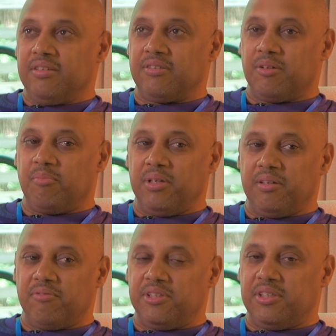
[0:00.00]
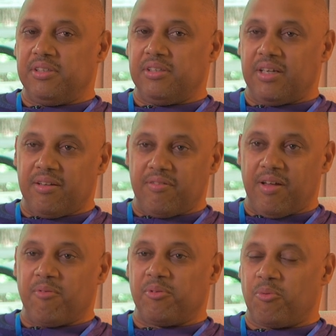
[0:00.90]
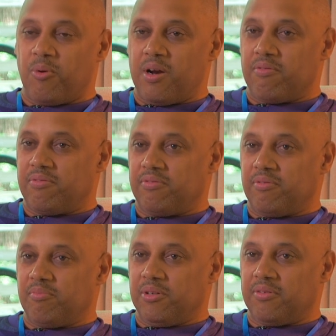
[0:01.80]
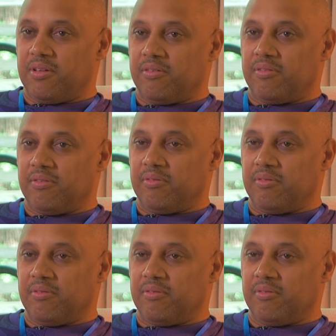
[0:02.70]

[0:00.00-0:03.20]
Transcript: So being in Virginia, I was aware of most of